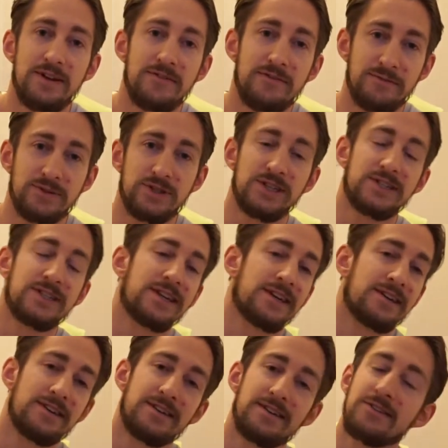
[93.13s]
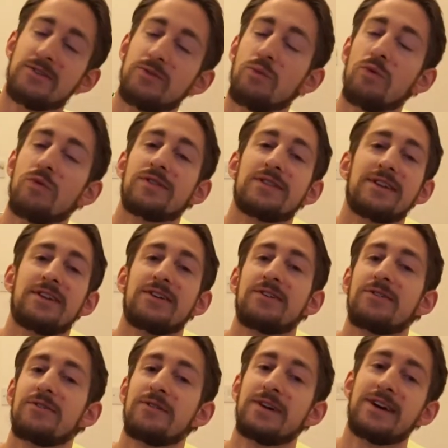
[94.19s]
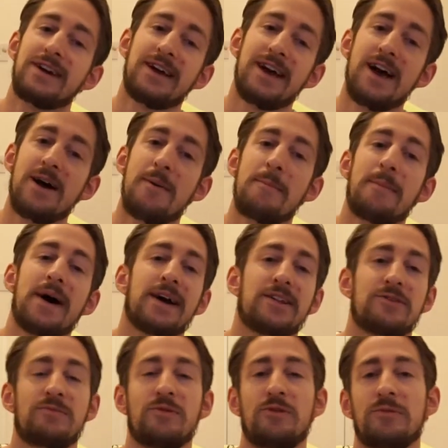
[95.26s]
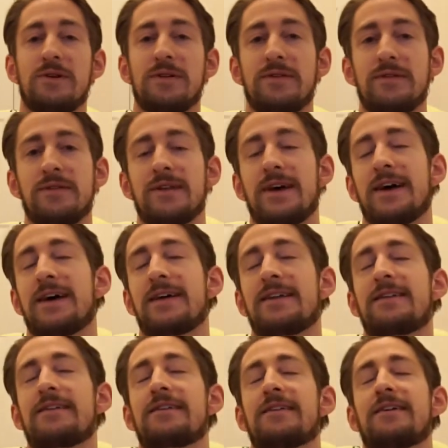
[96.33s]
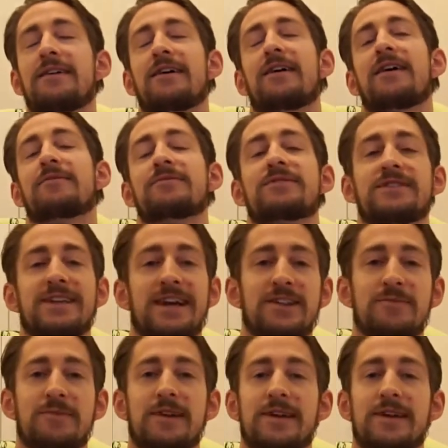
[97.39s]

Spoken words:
from Chiswick to Waterloo, back to Bournemouth, and I'm just glad to be